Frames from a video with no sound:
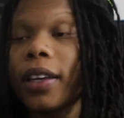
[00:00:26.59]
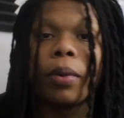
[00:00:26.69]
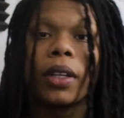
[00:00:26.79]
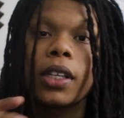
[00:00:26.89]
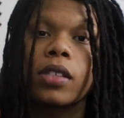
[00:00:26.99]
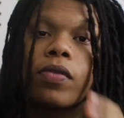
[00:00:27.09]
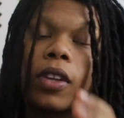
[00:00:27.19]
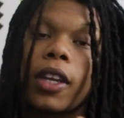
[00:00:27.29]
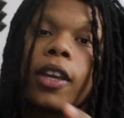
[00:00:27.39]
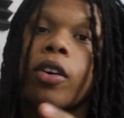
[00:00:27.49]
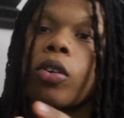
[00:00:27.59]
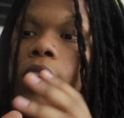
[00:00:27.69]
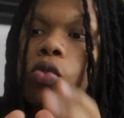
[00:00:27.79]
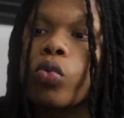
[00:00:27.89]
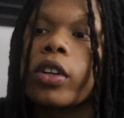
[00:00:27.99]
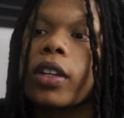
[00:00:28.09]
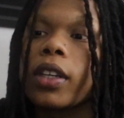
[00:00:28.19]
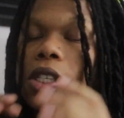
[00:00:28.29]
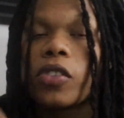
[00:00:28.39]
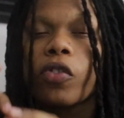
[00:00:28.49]
but this video is really
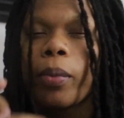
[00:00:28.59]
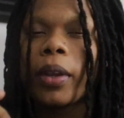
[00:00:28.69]
just for me